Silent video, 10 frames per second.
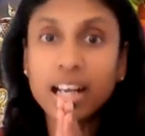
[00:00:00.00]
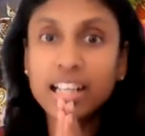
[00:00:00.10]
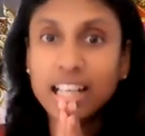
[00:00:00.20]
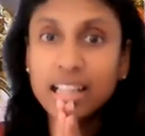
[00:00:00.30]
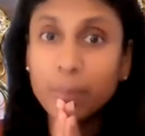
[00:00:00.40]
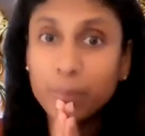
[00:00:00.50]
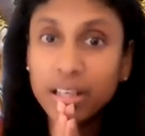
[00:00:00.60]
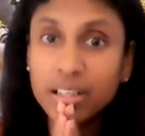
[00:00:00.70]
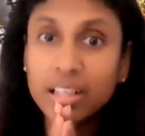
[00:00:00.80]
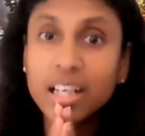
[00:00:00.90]
I'll tell the
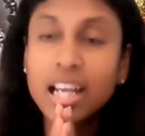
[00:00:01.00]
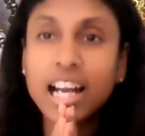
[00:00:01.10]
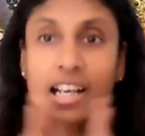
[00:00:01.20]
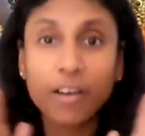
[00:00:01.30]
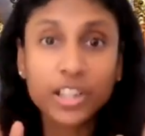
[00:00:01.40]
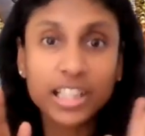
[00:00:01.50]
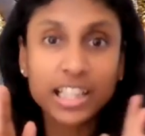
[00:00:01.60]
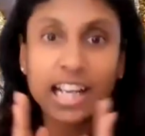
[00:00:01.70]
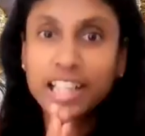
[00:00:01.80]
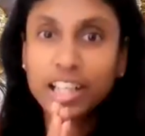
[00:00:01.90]
prayer and after
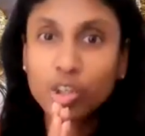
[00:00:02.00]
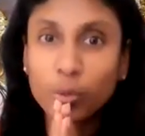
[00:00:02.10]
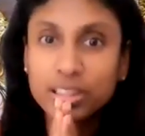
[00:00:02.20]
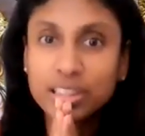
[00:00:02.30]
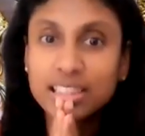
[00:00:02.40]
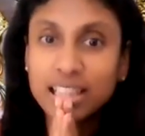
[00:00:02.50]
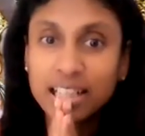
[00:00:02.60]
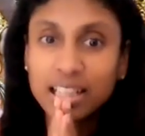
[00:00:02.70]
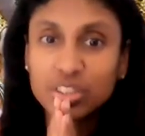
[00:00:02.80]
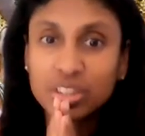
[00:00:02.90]
that I'll take your questions.
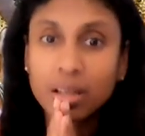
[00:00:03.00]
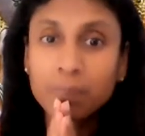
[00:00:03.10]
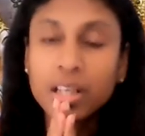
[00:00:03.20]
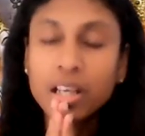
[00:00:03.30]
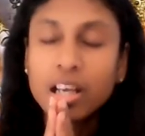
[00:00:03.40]
Hare Krishna.